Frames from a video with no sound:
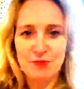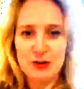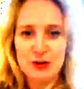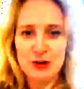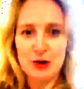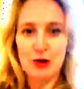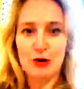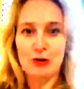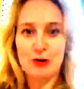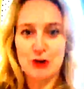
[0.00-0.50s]

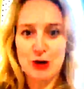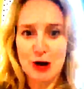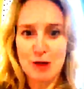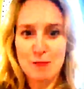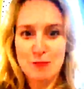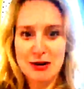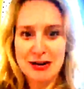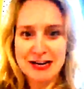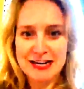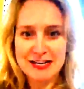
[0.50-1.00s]
Donald
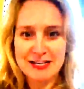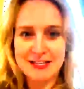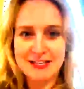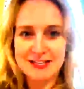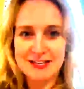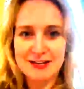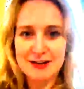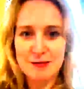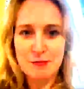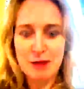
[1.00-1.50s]
Trump and
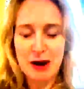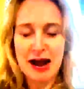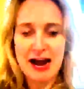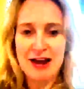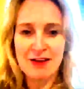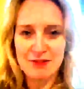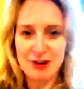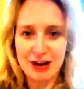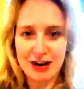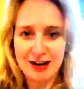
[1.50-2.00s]
his
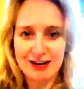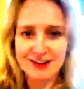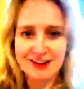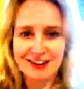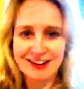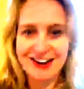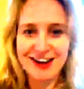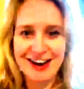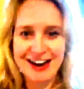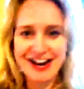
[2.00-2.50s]
behaviour
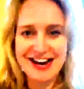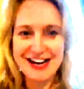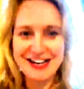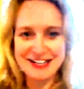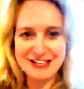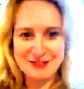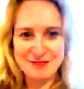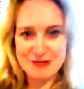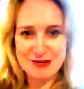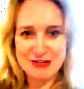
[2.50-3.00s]
and
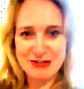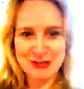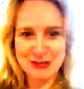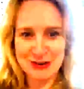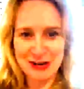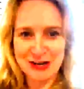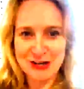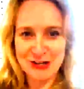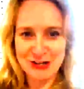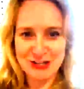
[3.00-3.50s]
his
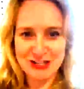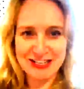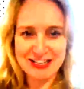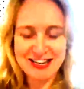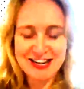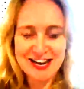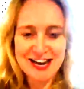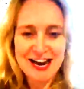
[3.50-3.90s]
administration.